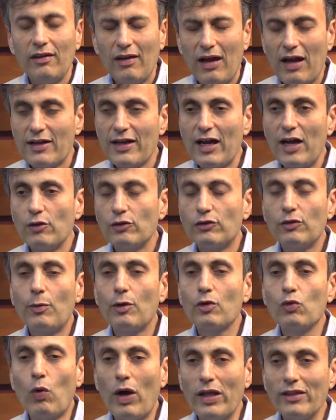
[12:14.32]
accounts
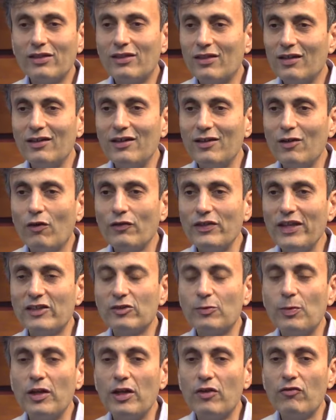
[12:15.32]
about 1/3 of the
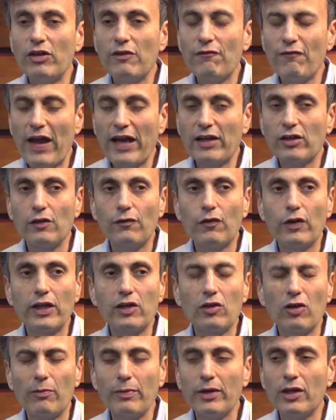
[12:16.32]
explanatory factor for
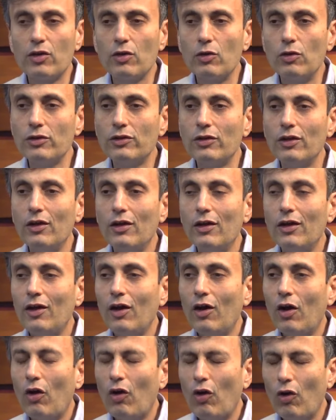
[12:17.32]
economic
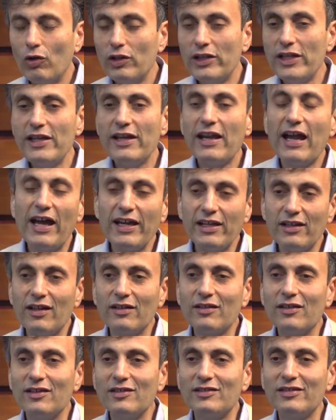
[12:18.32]
growth. All the 9
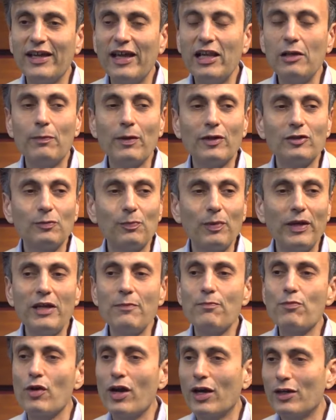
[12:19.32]
others help
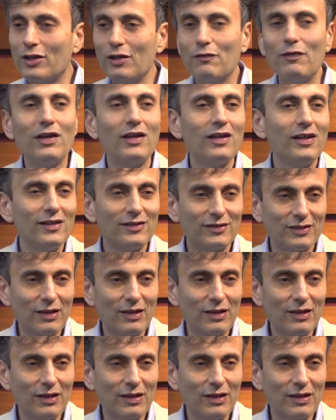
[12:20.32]
explain productivity in